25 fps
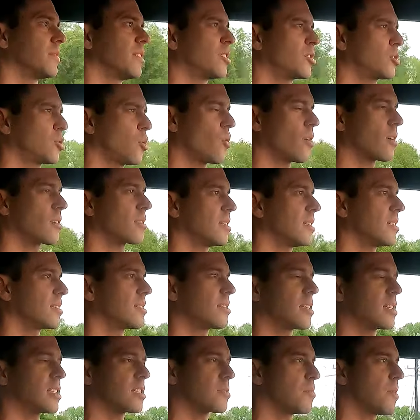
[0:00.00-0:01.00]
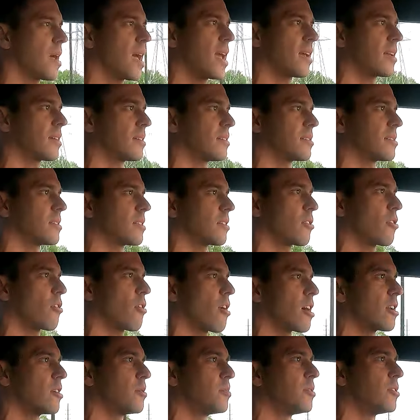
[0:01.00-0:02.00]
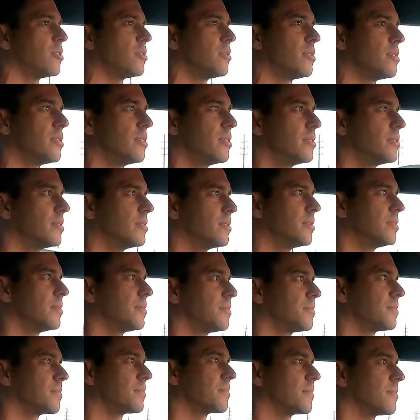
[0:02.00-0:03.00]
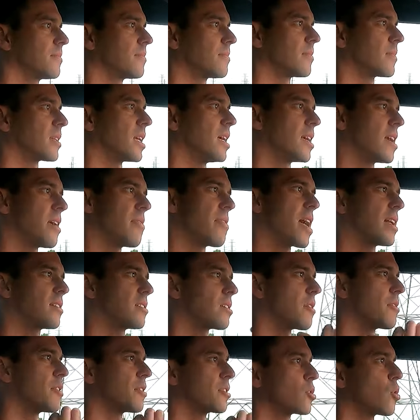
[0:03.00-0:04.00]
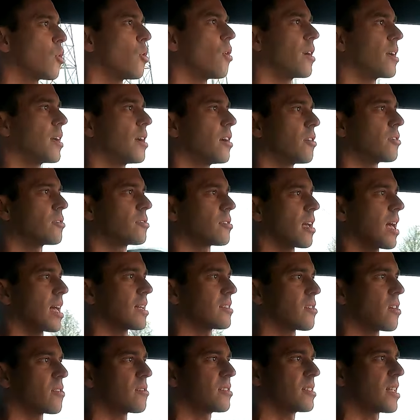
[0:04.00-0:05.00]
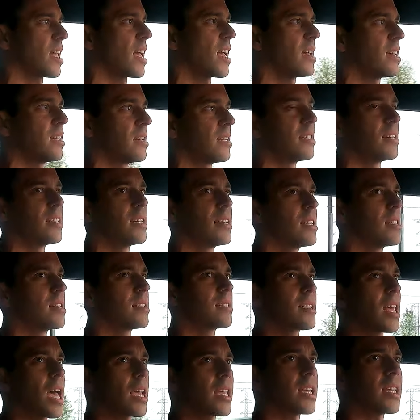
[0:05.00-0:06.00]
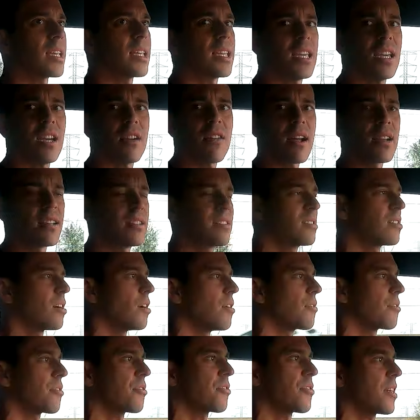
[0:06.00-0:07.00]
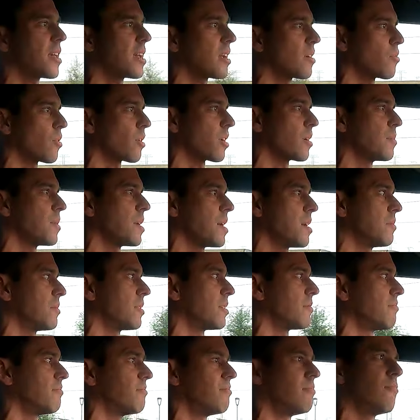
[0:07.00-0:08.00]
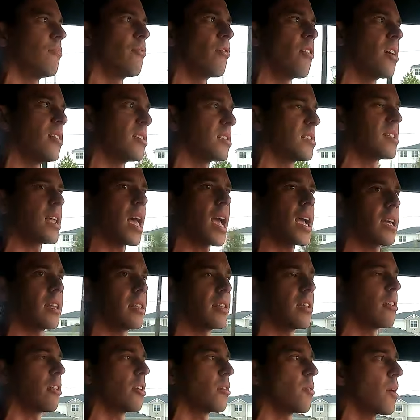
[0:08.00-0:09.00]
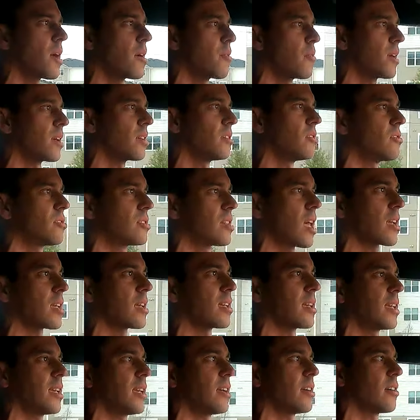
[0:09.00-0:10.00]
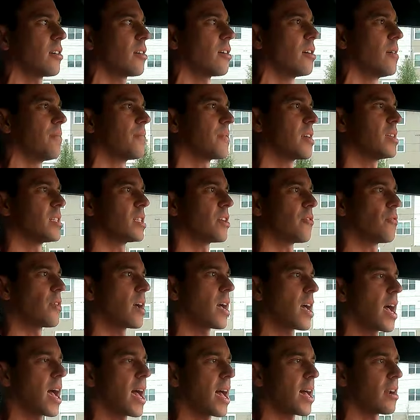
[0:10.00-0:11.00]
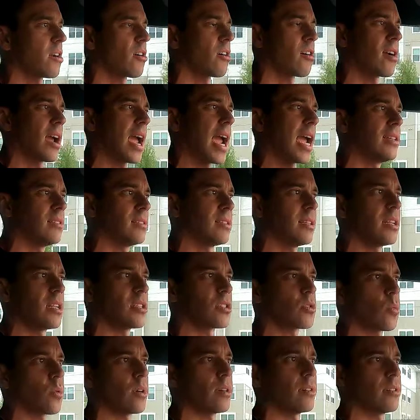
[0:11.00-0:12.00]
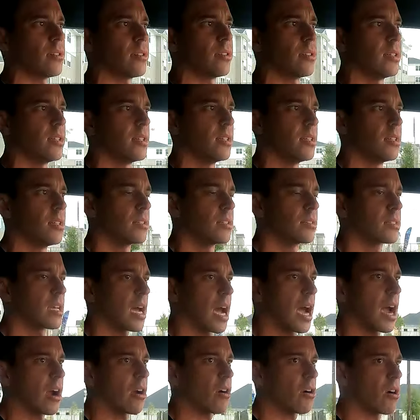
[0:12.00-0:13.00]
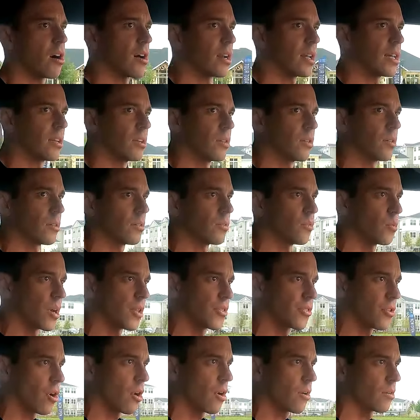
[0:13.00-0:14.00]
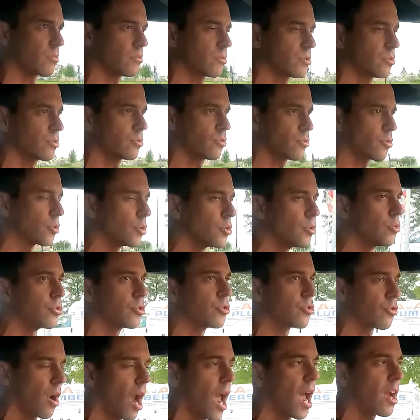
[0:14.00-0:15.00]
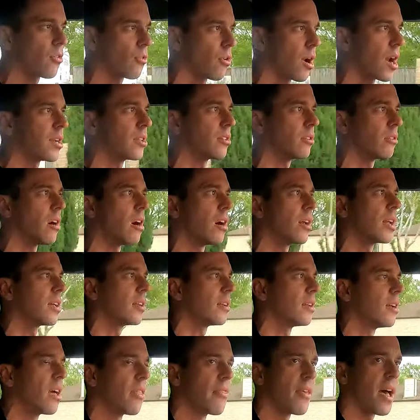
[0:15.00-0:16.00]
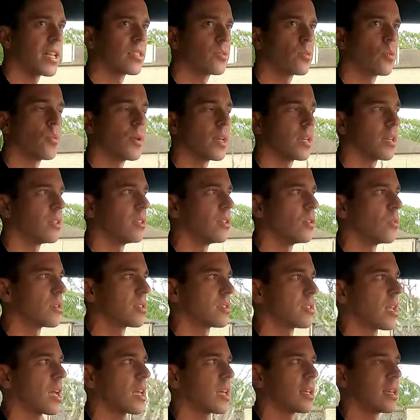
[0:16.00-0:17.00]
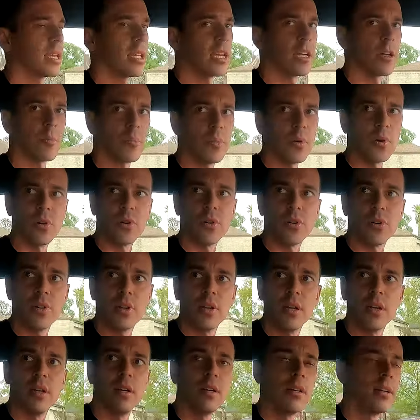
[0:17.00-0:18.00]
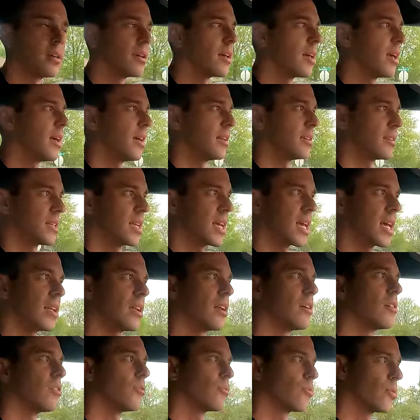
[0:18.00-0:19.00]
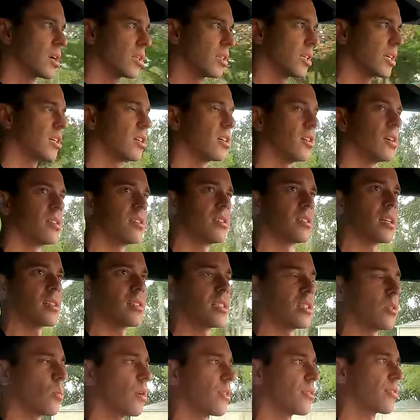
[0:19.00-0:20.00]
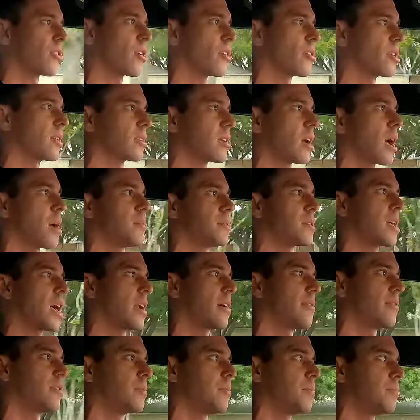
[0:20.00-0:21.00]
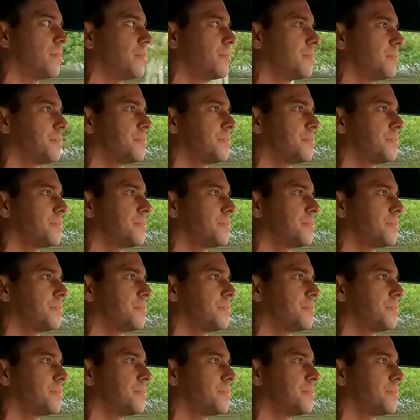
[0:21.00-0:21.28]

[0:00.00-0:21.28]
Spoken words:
The torque these things make is incredible. Again, that's on the Toyos. As I was saying, second gear, I don't think we're gonna be able to run second. The only way we can do second gear is if we had our 18-inch wheel tire on it with our true drag radial on it. That's when we can do a second gear pull and get really good 60 to 130 times out of them.